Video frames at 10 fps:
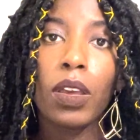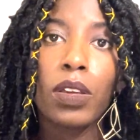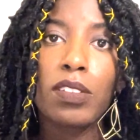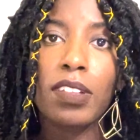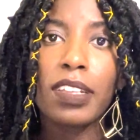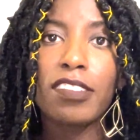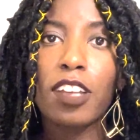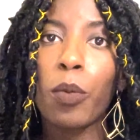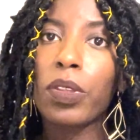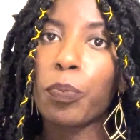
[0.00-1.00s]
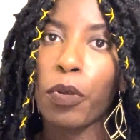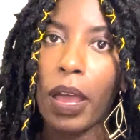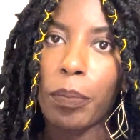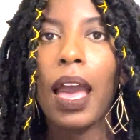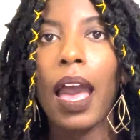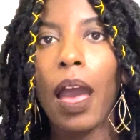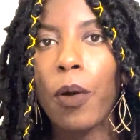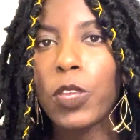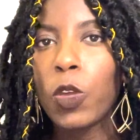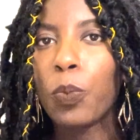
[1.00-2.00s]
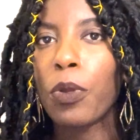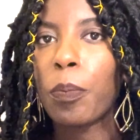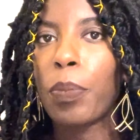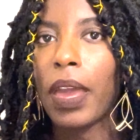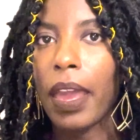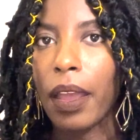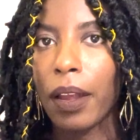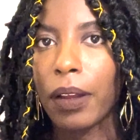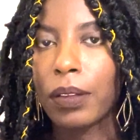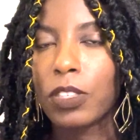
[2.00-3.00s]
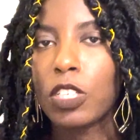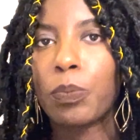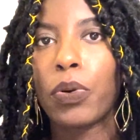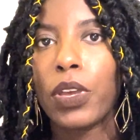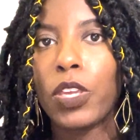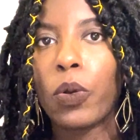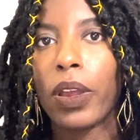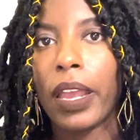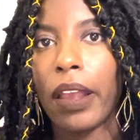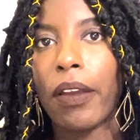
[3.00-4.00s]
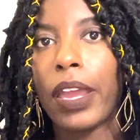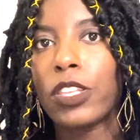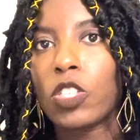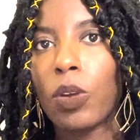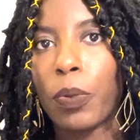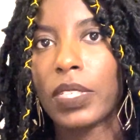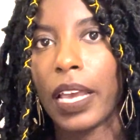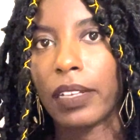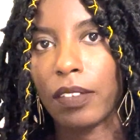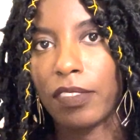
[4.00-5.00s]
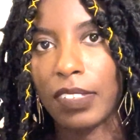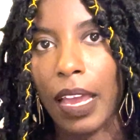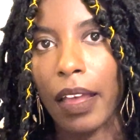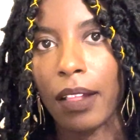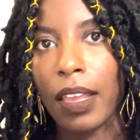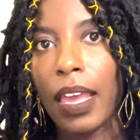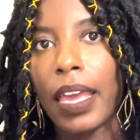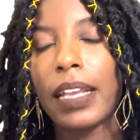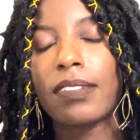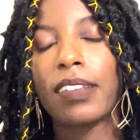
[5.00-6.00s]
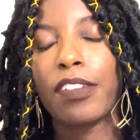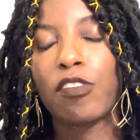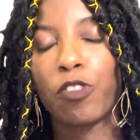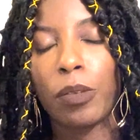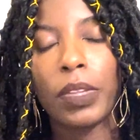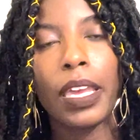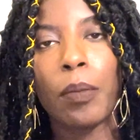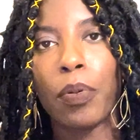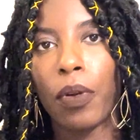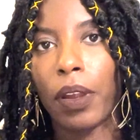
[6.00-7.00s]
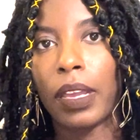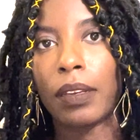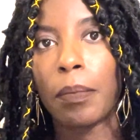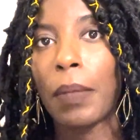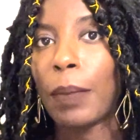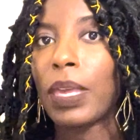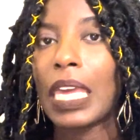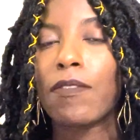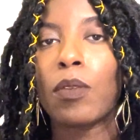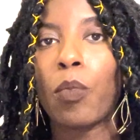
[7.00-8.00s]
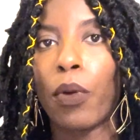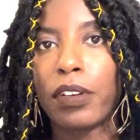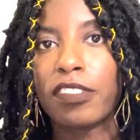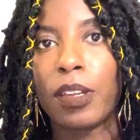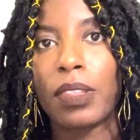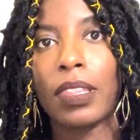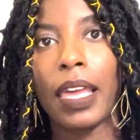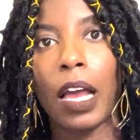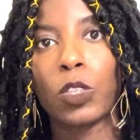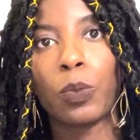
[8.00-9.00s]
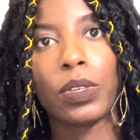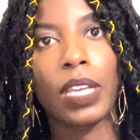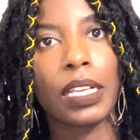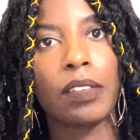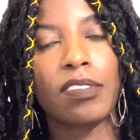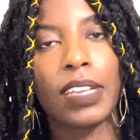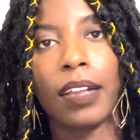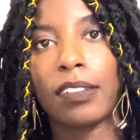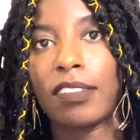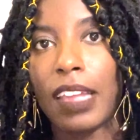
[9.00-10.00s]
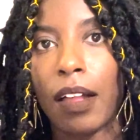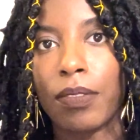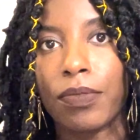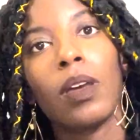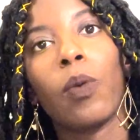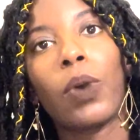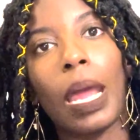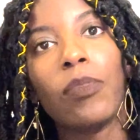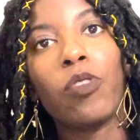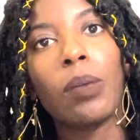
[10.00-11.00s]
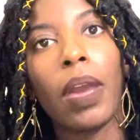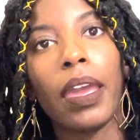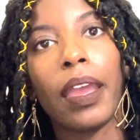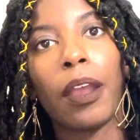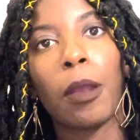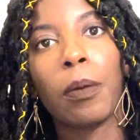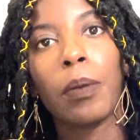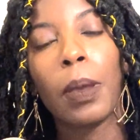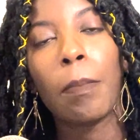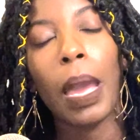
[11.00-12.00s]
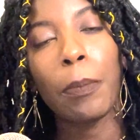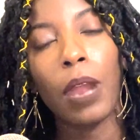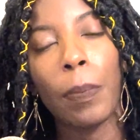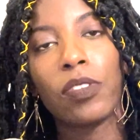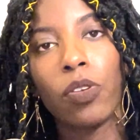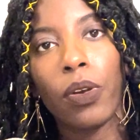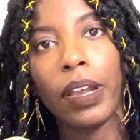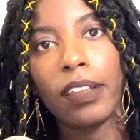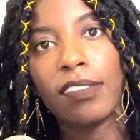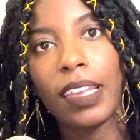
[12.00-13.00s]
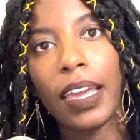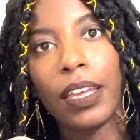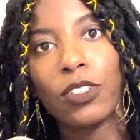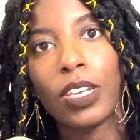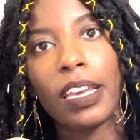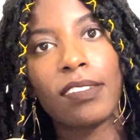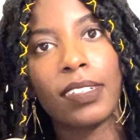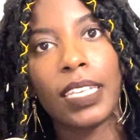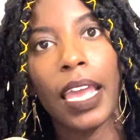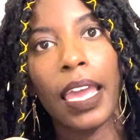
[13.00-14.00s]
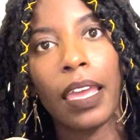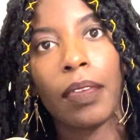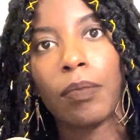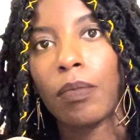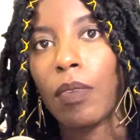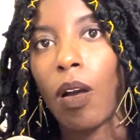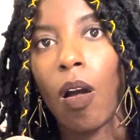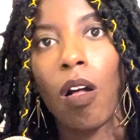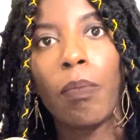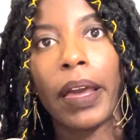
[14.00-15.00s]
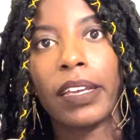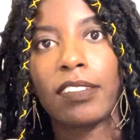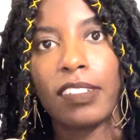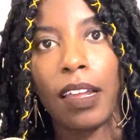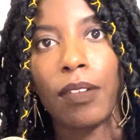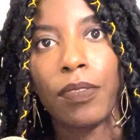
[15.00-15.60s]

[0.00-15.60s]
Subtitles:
So let's start with prep. How you prepare to put your hair into a protective style is extremely important, maybe even more so than the actual protective style itself. When I'm doing my hair, my preparatory stage is a day all by itself